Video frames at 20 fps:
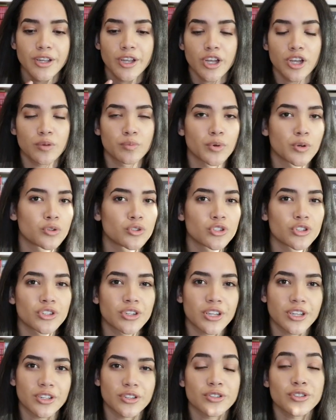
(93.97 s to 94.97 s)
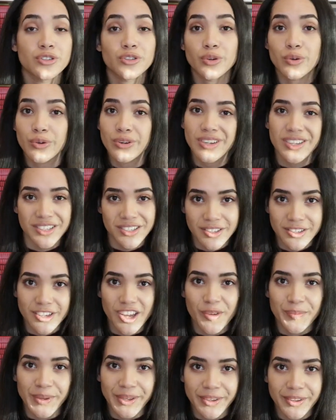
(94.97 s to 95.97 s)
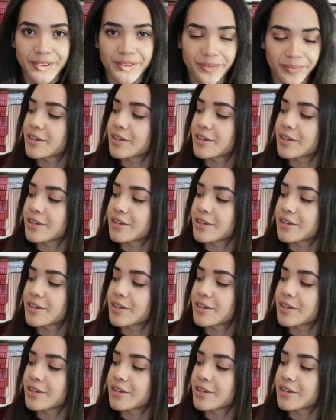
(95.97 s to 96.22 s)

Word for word: emotion and story to the topic.